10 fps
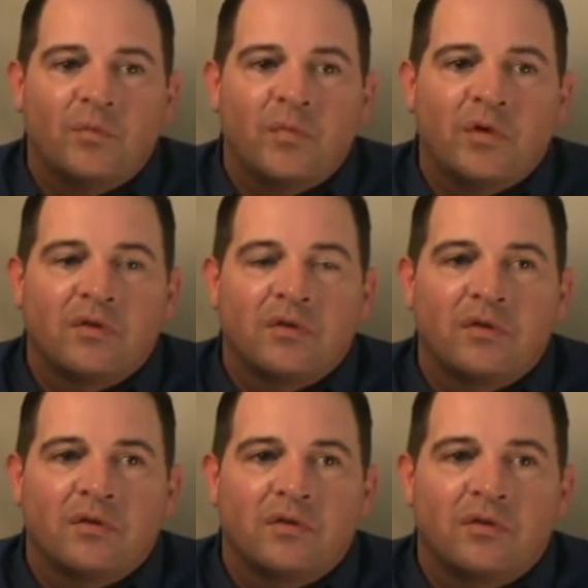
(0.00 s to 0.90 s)
with
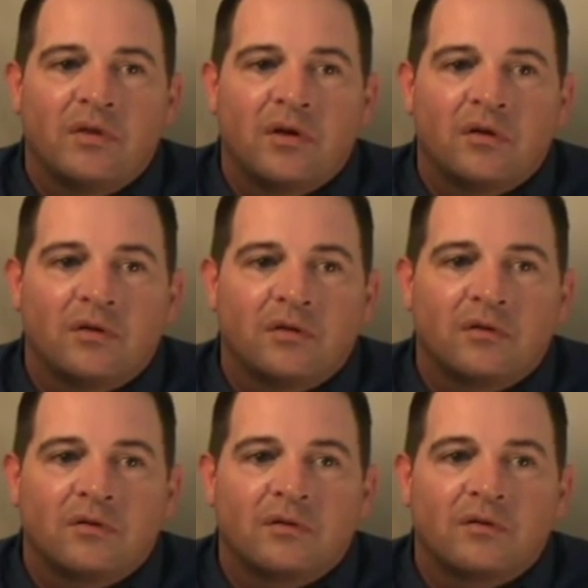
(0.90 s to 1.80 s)
their
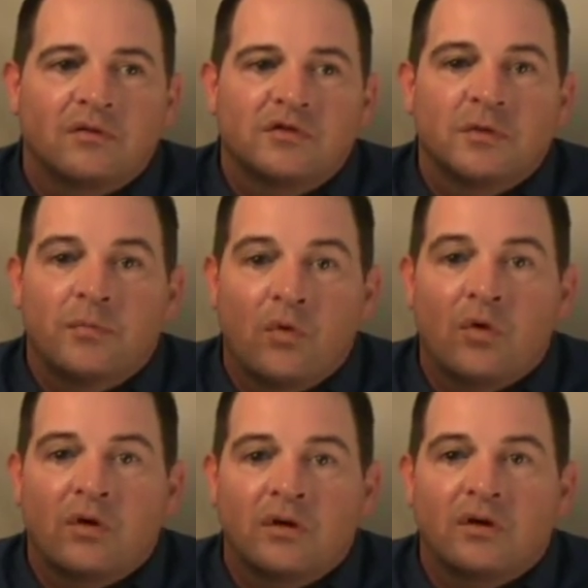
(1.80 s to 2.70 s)

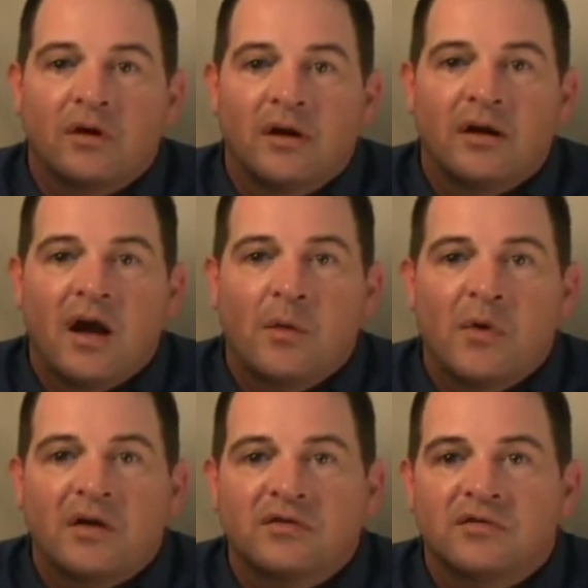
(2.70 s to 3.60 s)
support and how
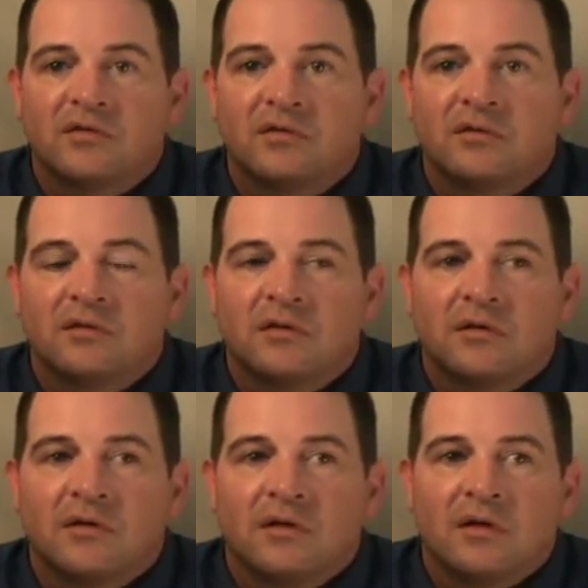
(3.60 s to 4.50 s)
much
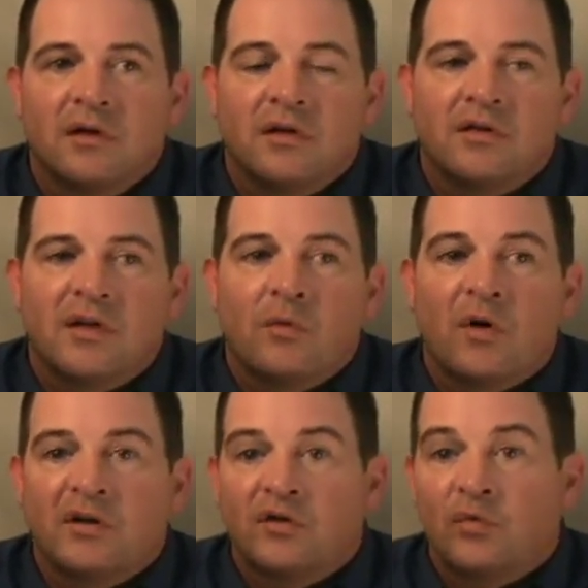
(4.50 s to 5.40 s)
they
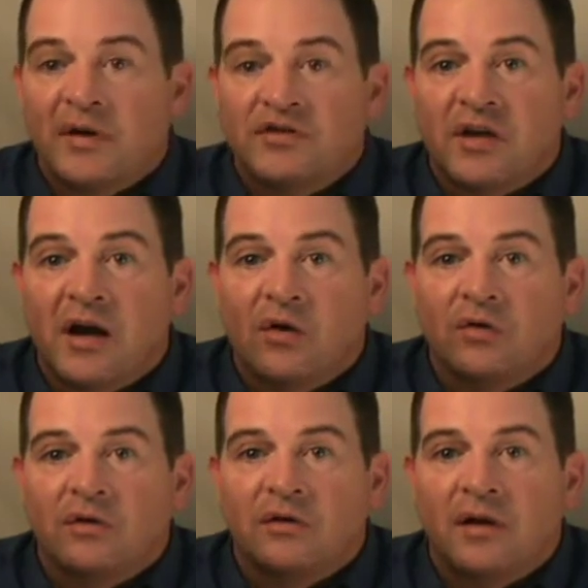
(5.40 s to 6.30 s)
wanted to reach out
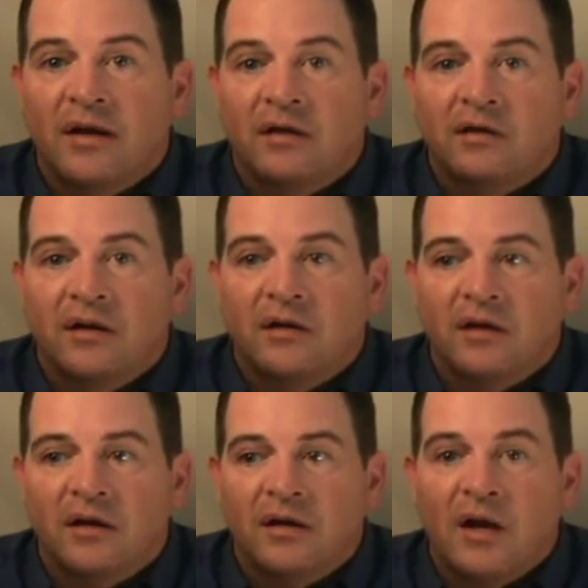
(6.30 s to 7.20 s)
and
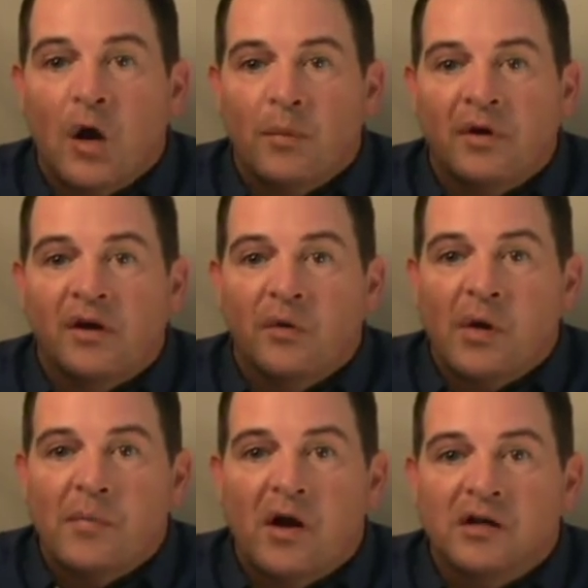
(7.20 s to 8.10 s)
help me in any way
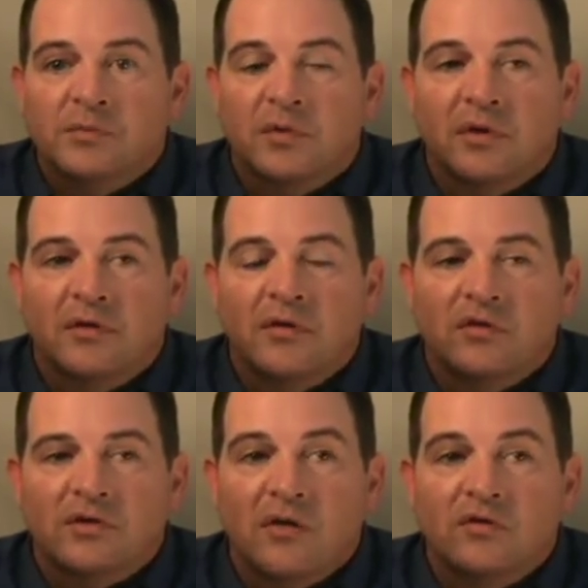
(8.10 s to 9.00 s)
possible. And then
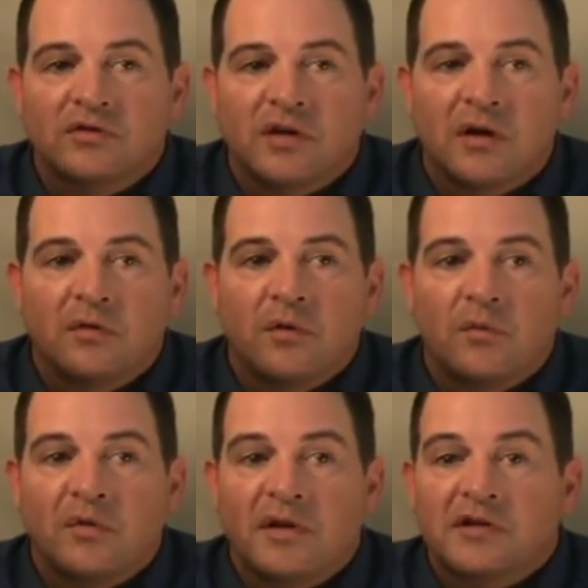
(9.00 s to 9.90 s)
there's others that I
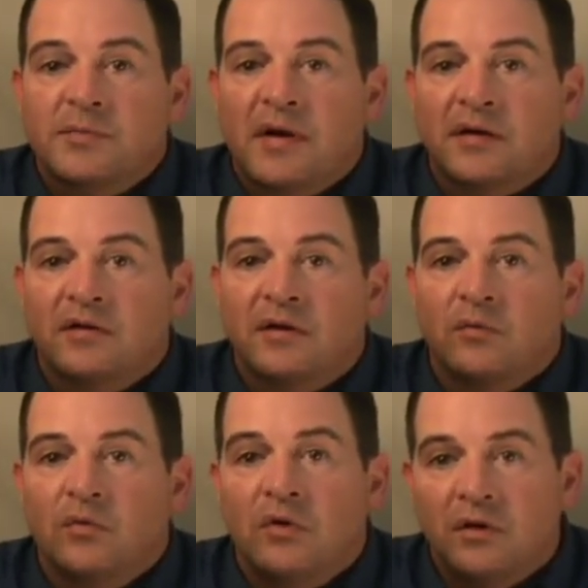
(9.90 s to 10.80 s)
really expected that
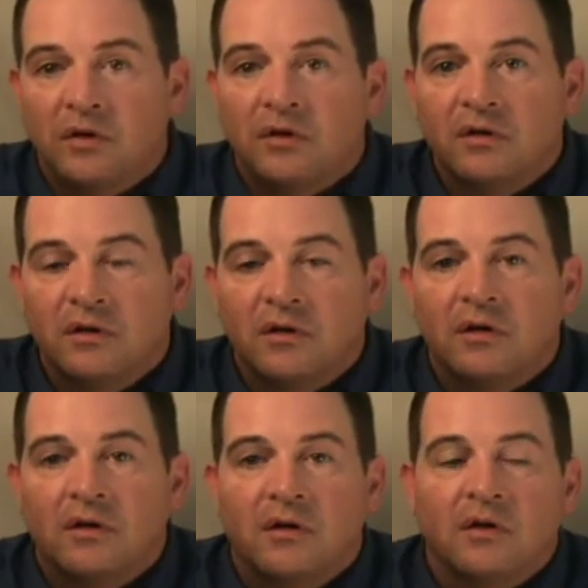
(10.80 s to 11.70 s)
would
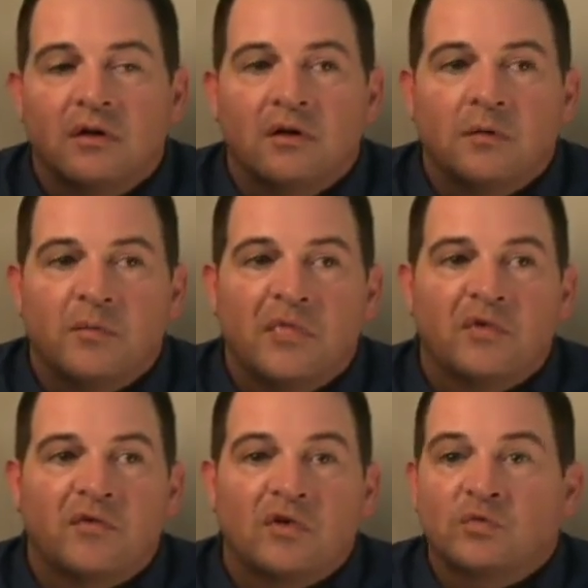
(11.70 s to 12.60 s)
be the
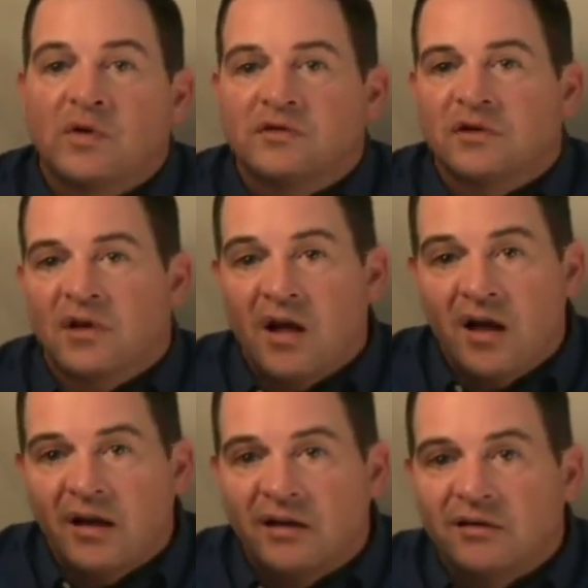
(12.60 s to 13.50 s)
first ones in
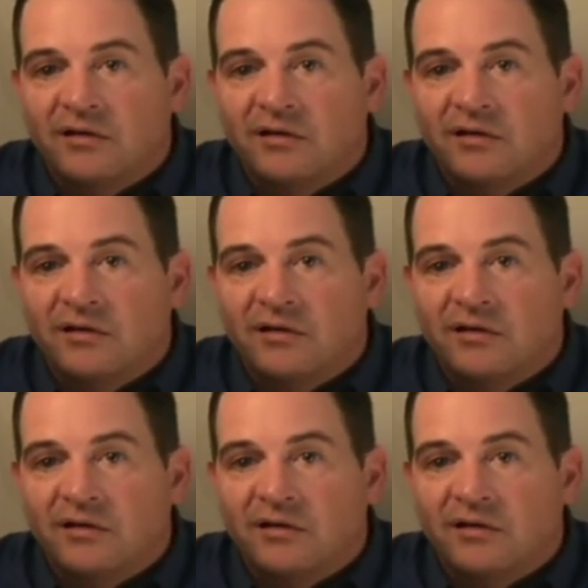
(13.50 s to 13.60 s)
line,